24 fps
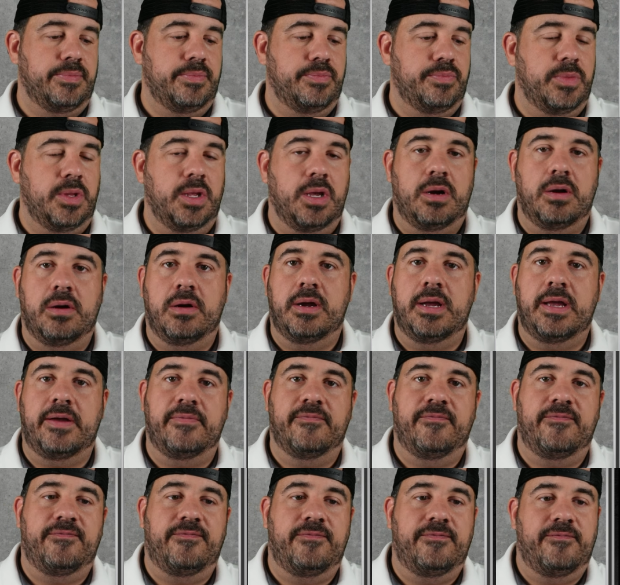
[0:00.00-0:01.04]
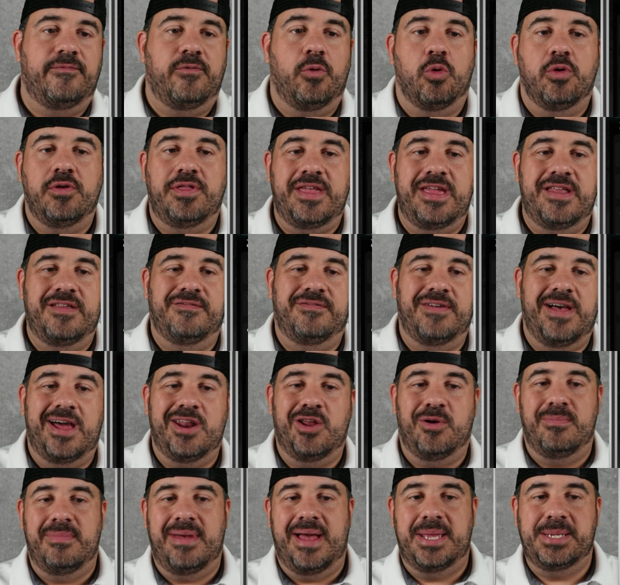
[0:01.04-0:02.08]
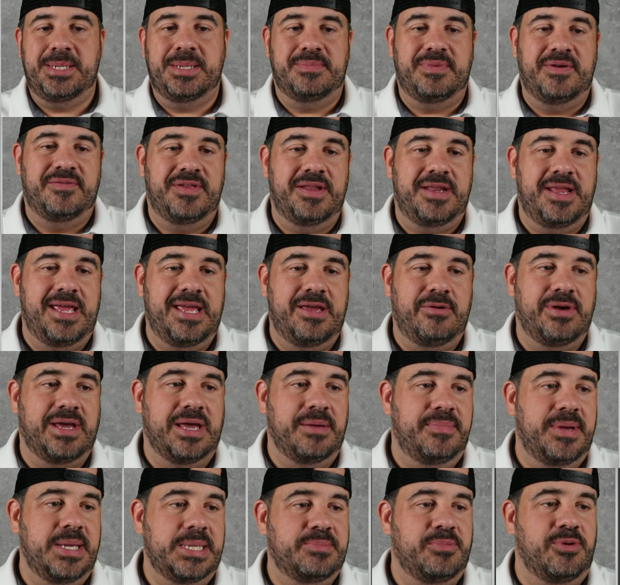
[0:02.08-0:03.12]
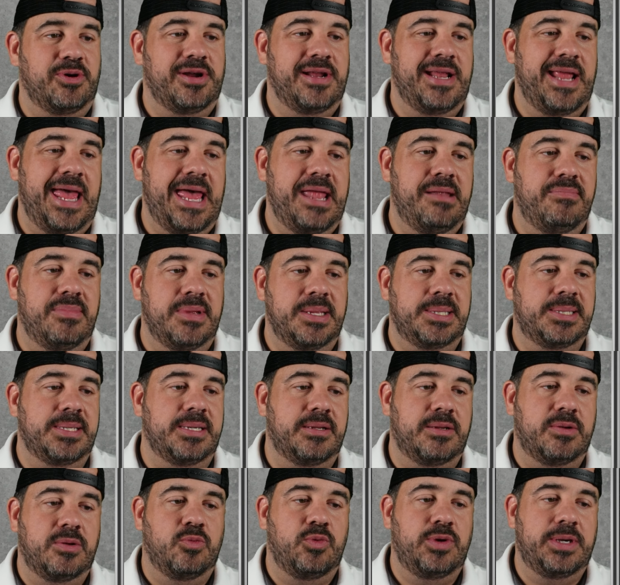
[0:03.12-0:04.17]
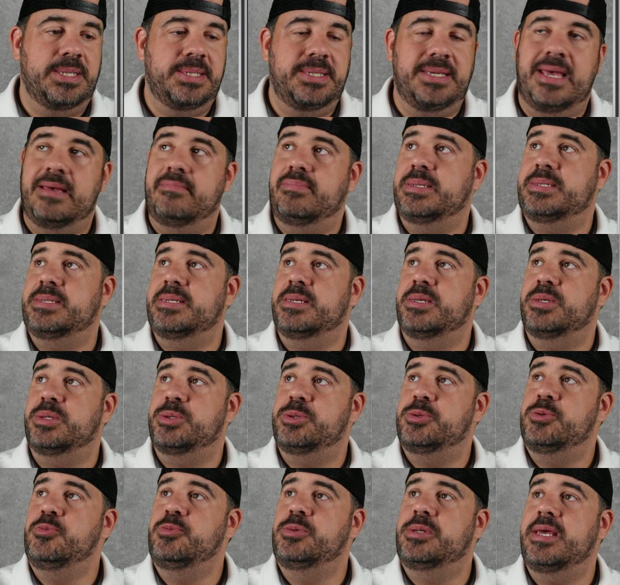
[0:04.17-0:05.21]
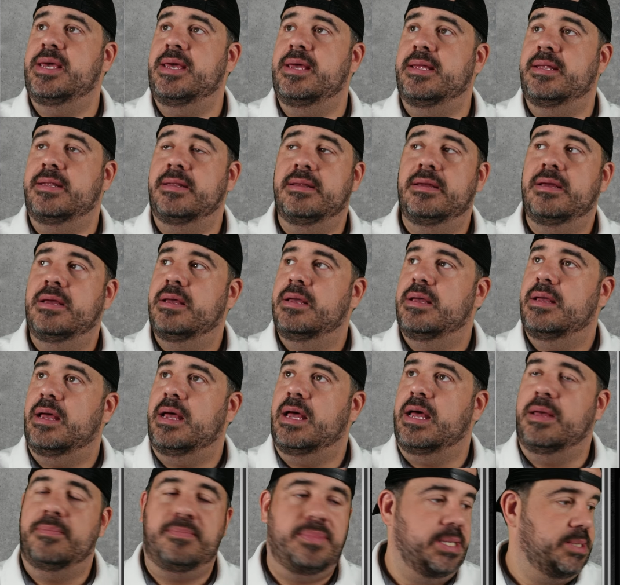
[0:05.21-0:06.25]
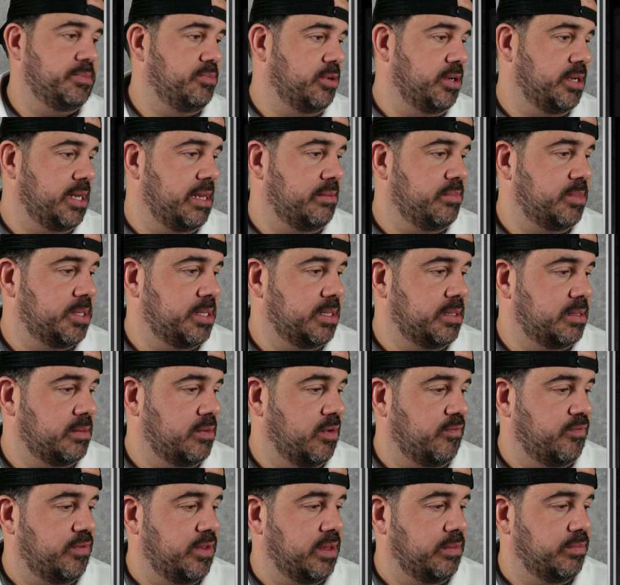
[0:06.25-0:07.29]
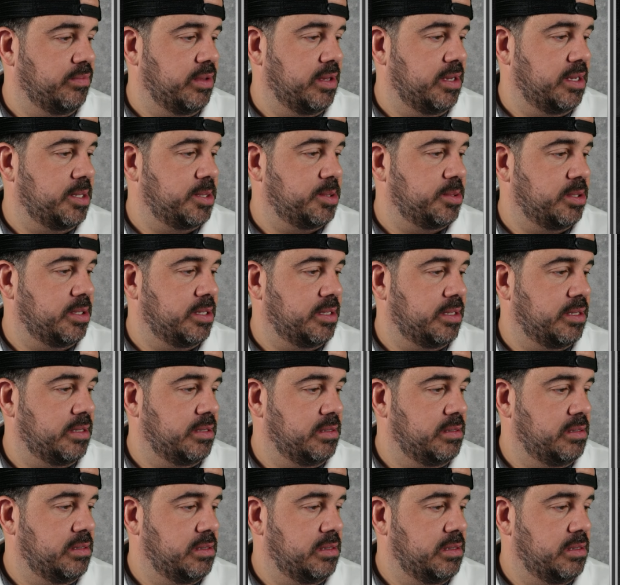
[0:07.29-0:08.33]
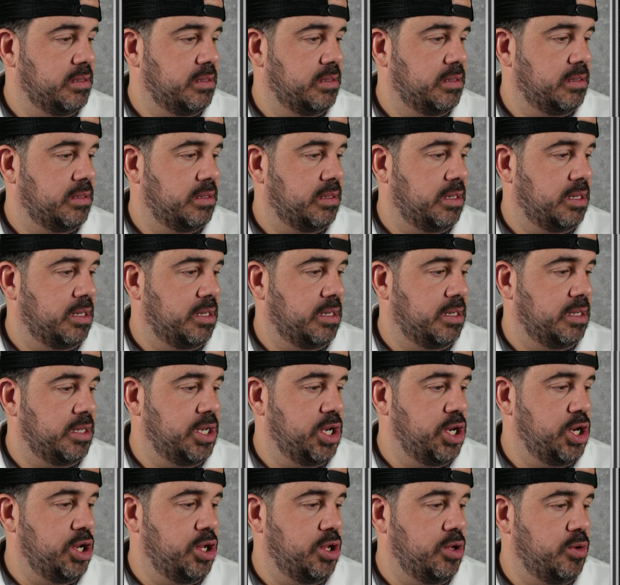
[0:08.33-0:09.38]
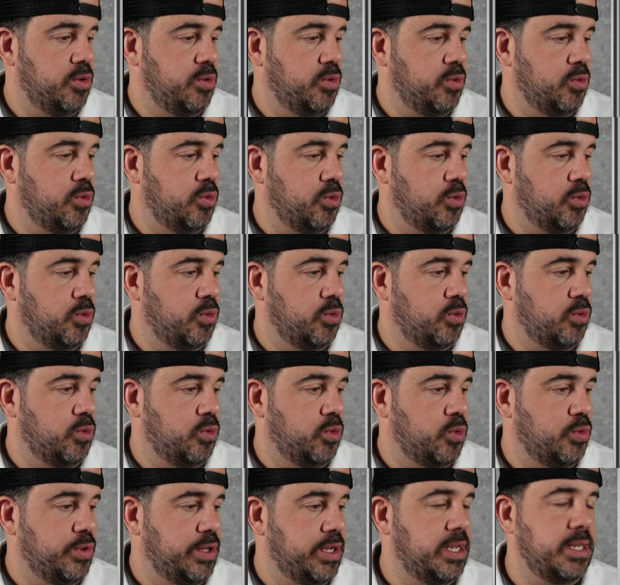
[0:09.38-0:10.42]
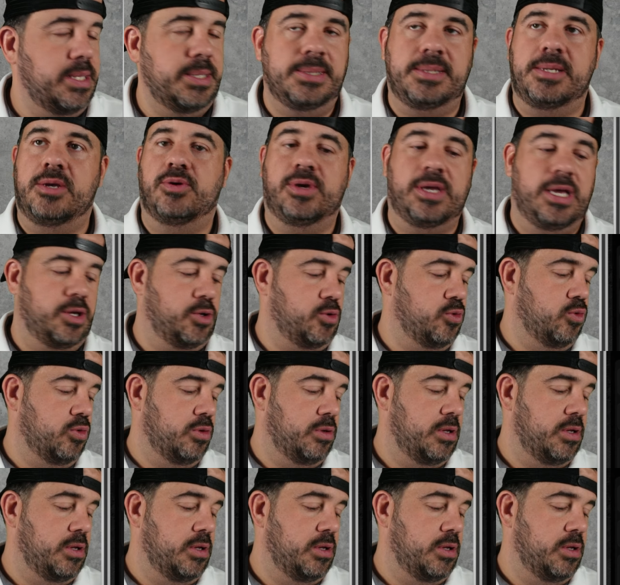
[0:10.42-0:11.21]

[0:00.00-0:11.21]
All right. Fourth and final matchup of the day. We got Pittsburgh and Edmonton. We can see Edmonton is 210. Pittsburgh and Edmonton both didn't play yesterday, did they? No, they didn't. Okay, cool.